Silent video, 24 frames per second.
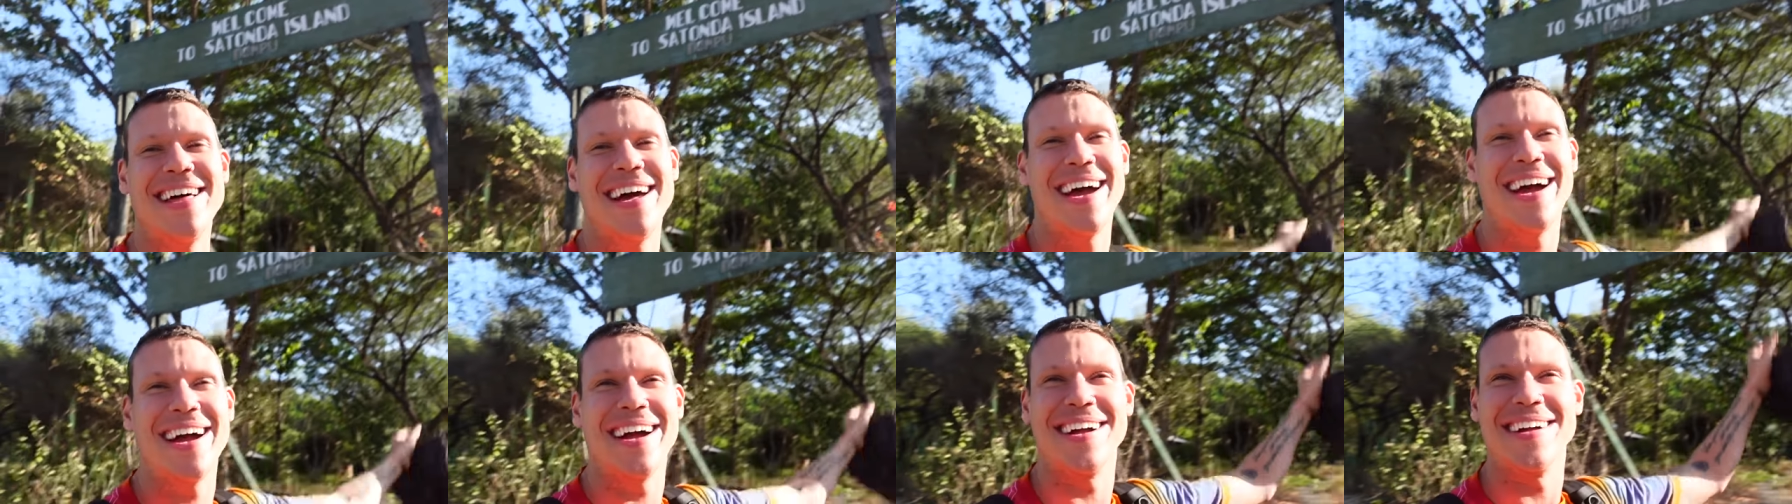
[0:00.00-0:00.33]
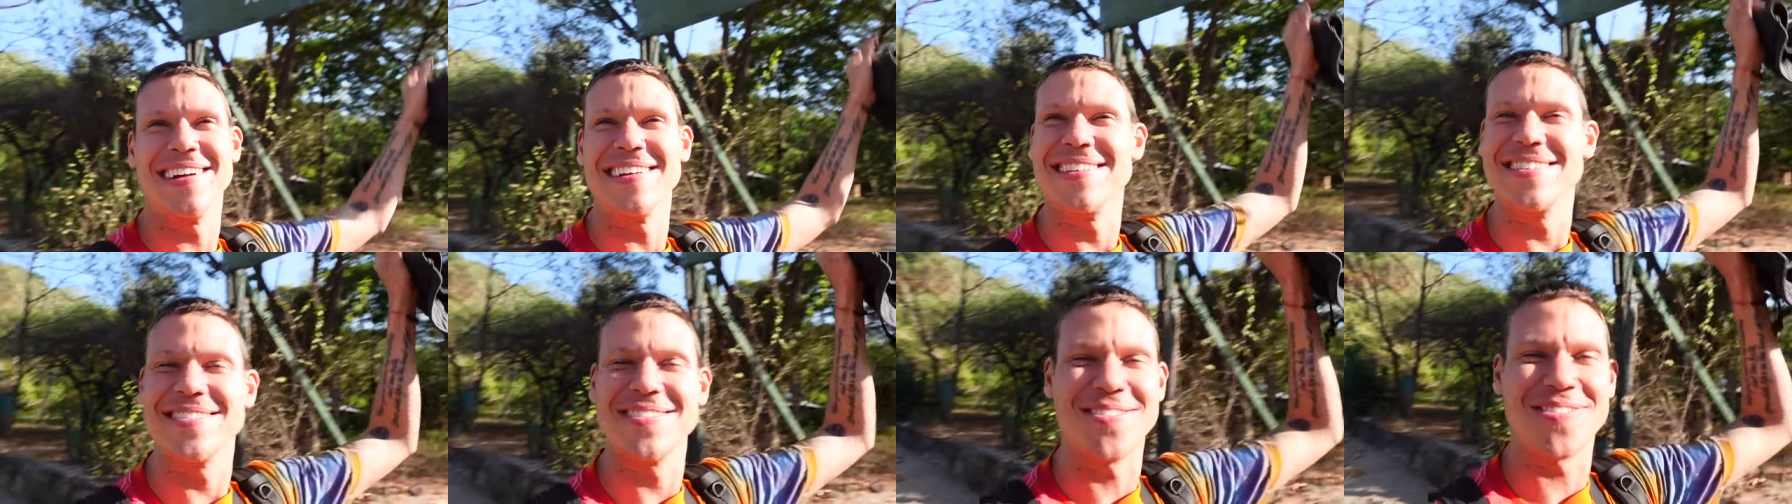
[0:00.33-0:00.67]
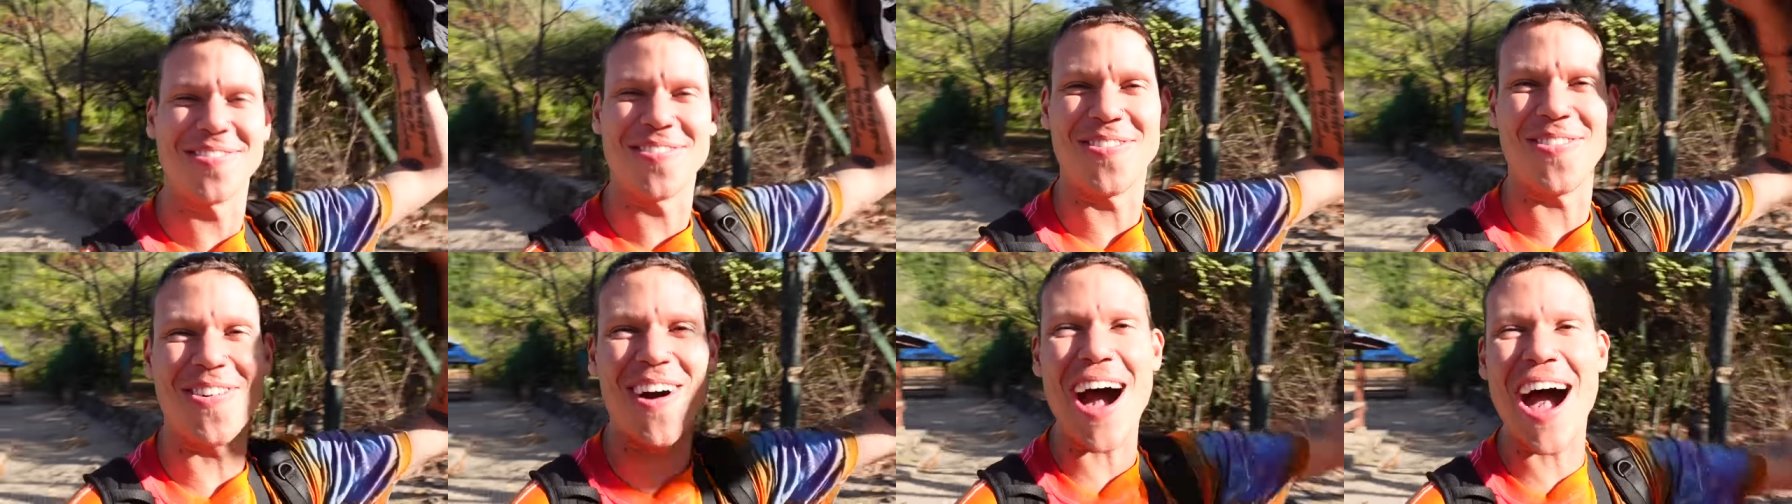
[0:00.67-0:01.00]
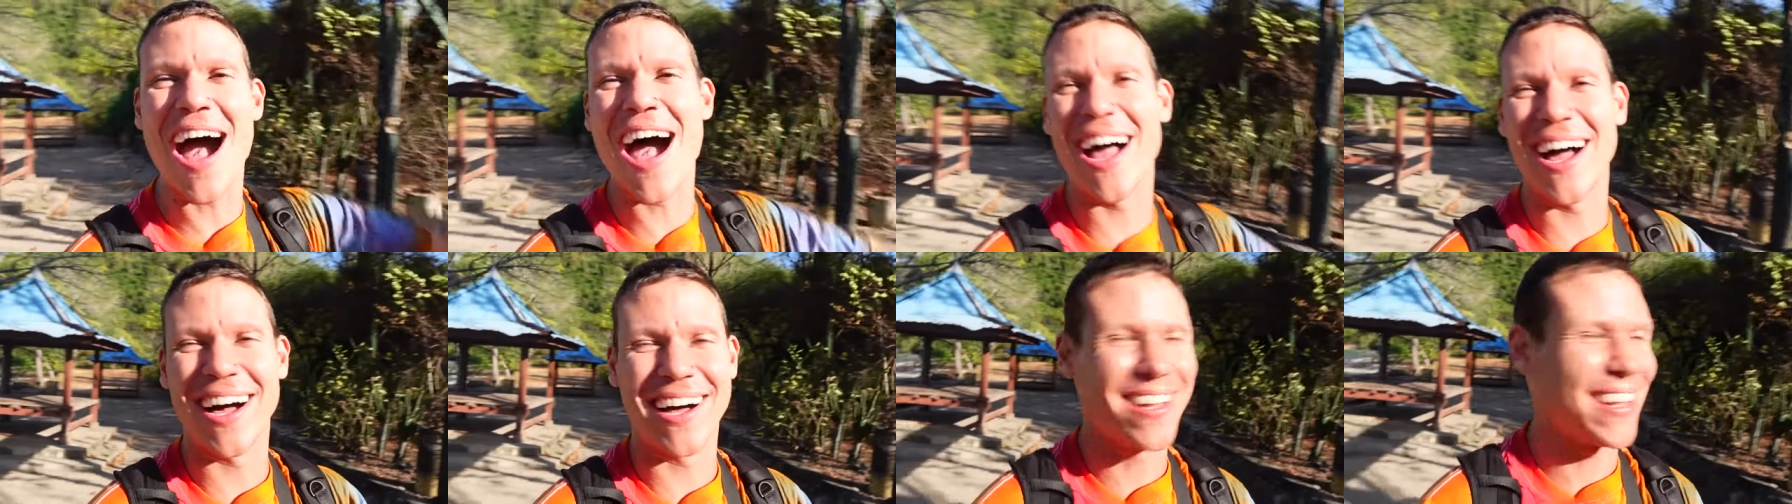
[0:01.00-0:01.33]
there.
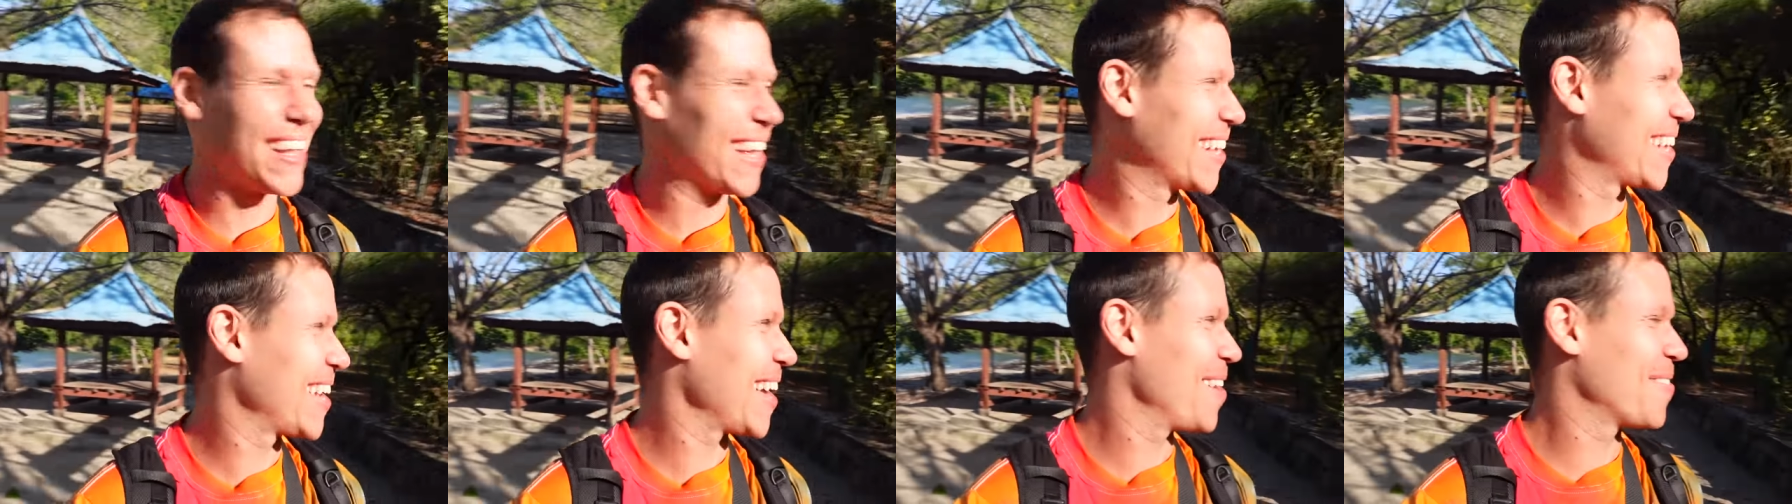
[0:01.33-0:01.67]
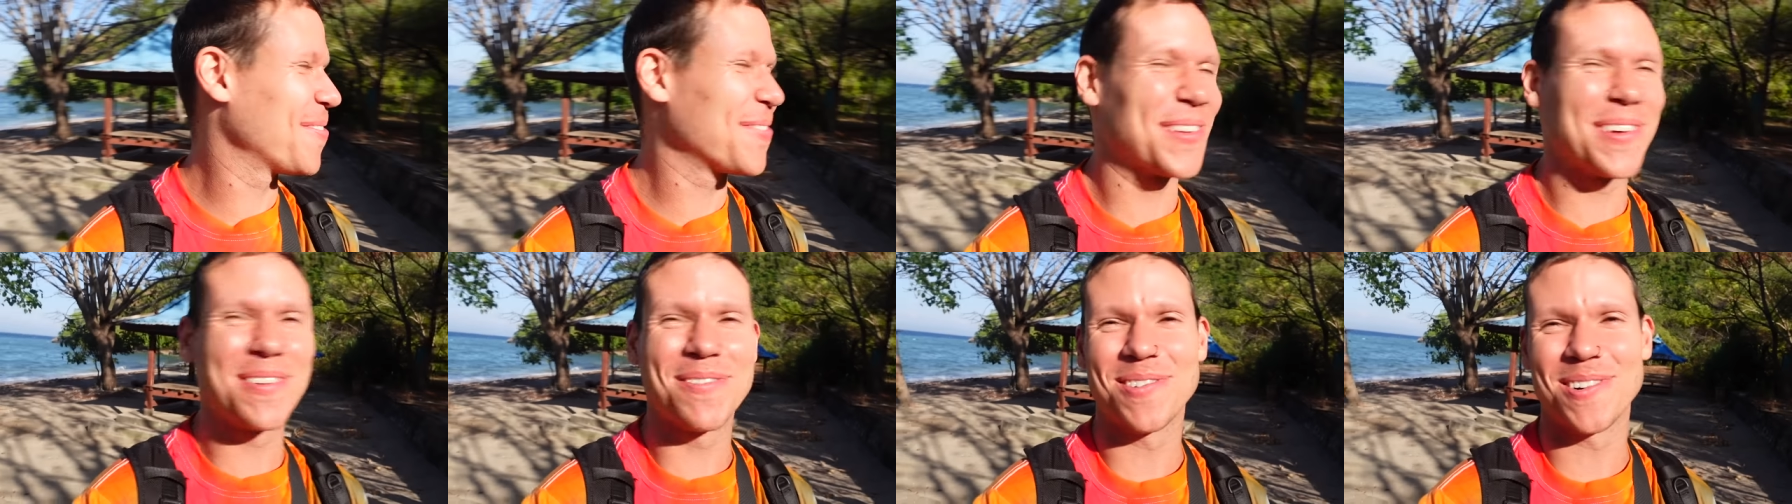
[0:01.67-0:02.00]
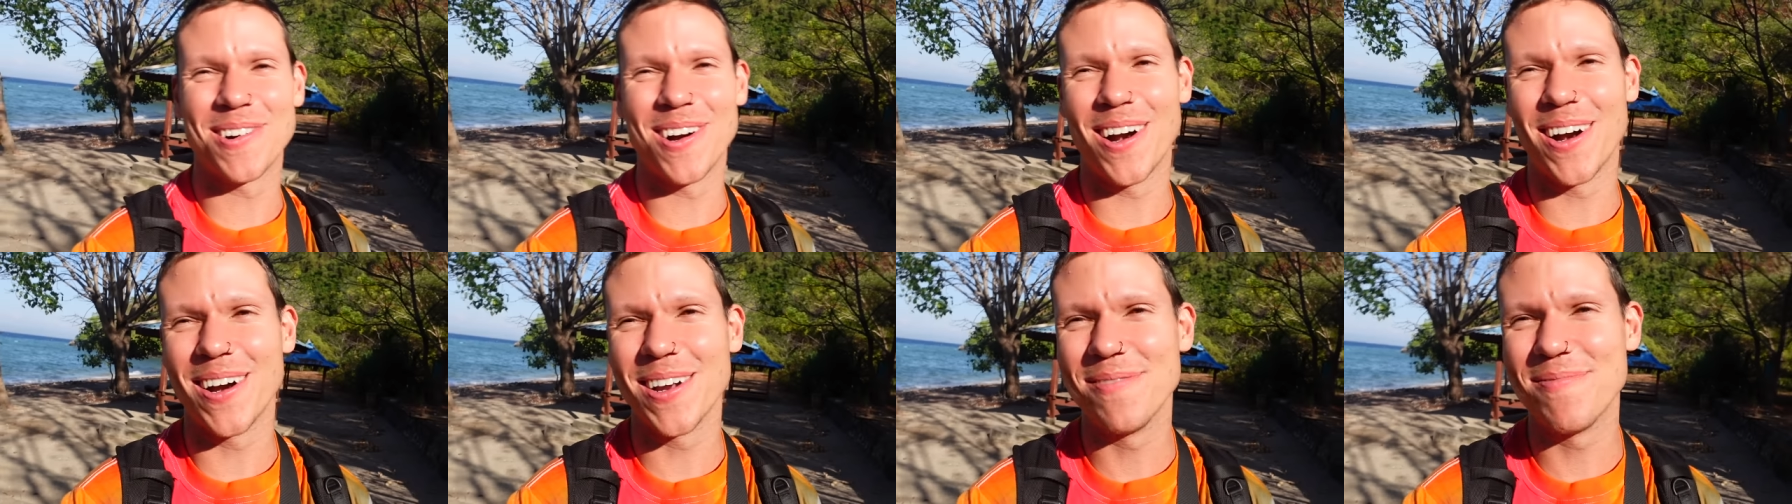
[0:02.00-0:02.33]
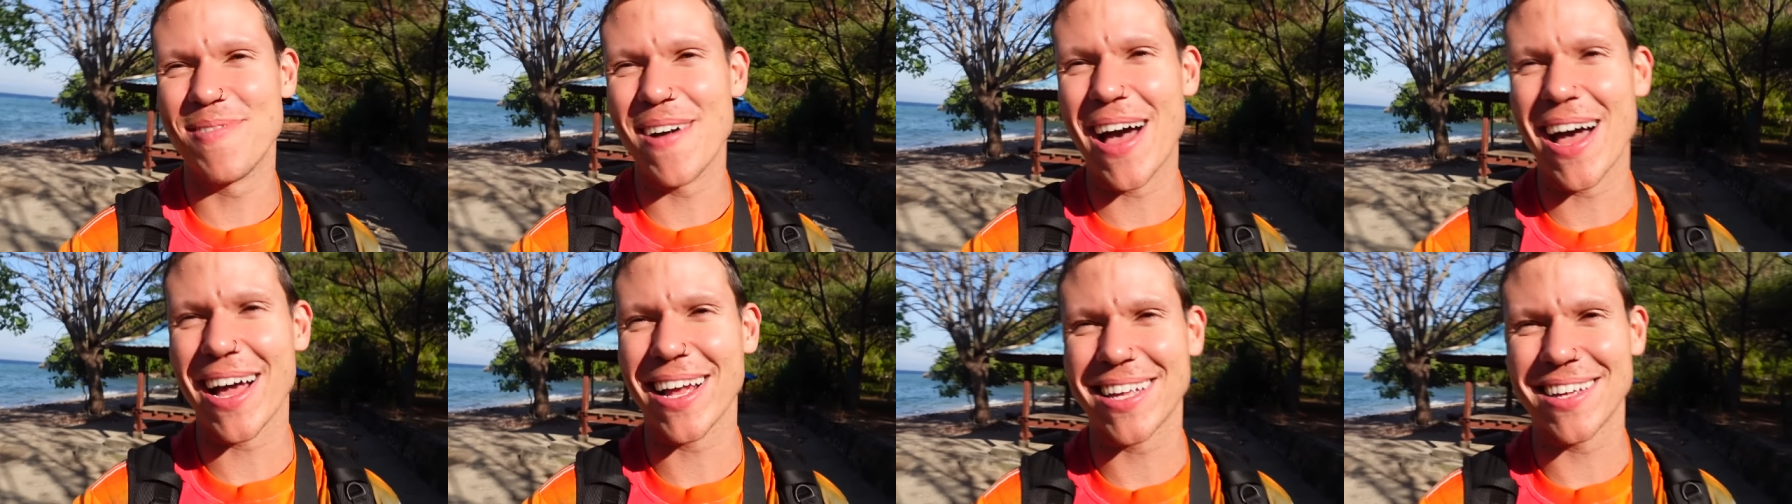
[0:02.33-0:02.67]
Wow, I can't believe we're already
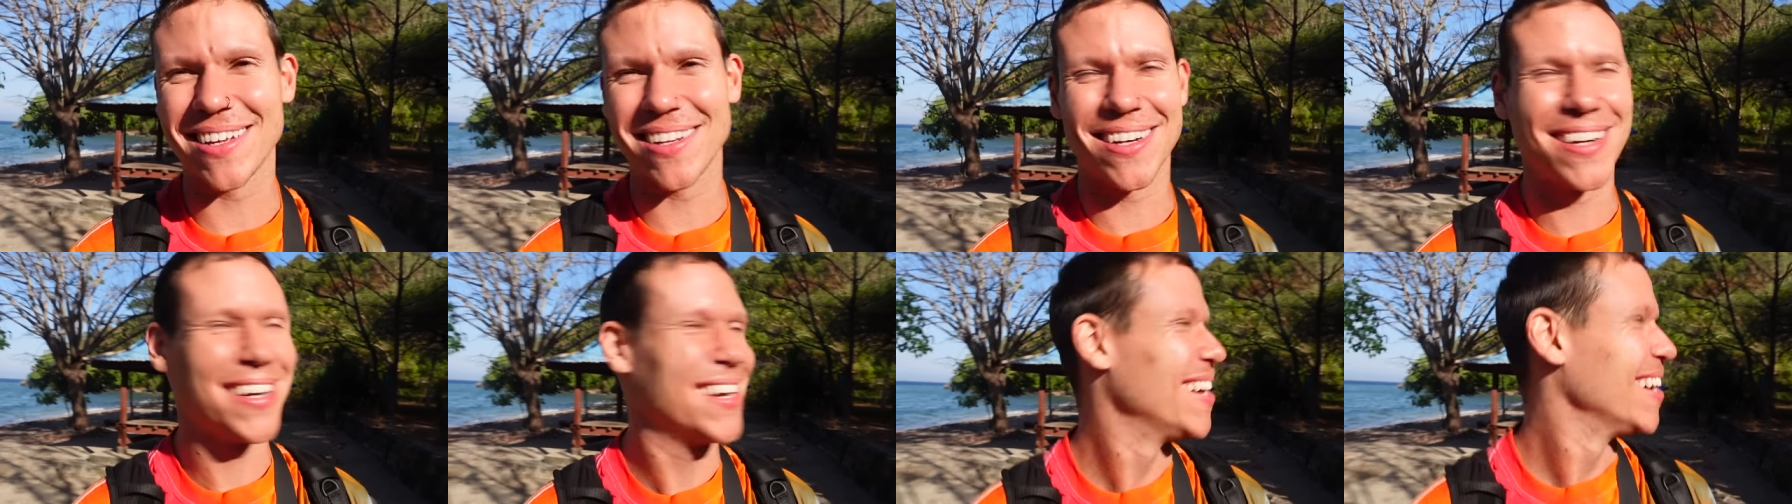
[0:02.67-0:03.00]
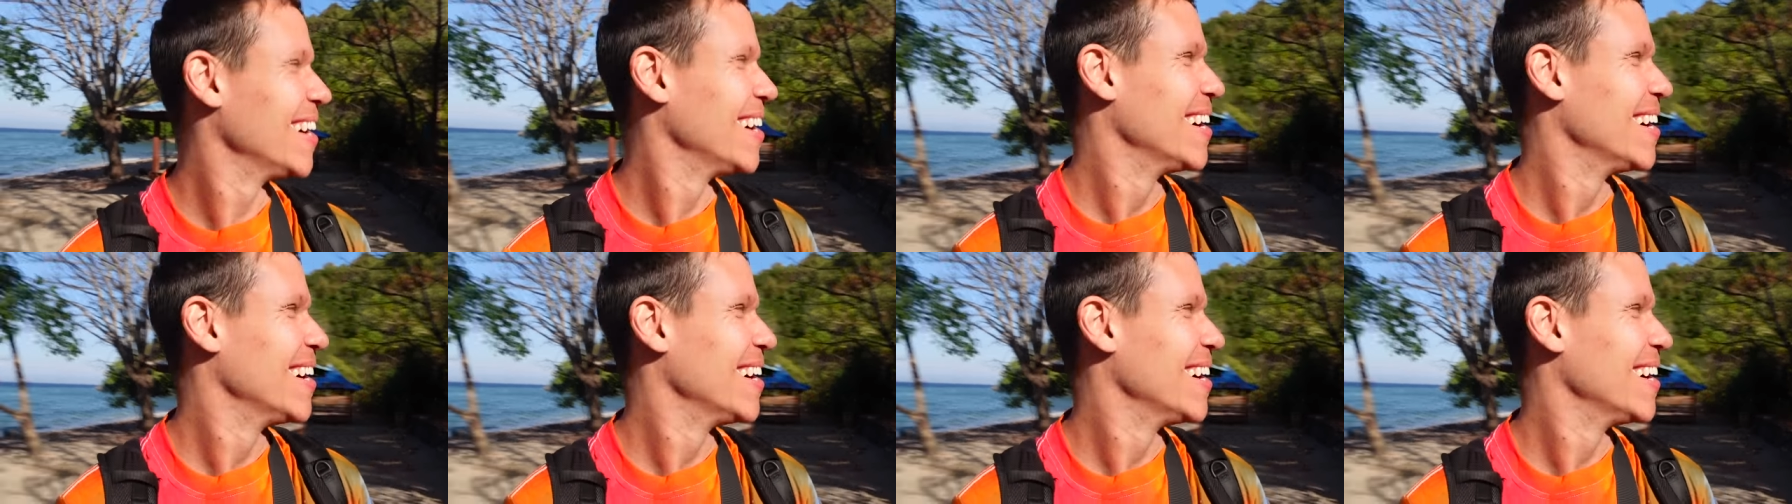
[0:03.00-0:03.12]
back here.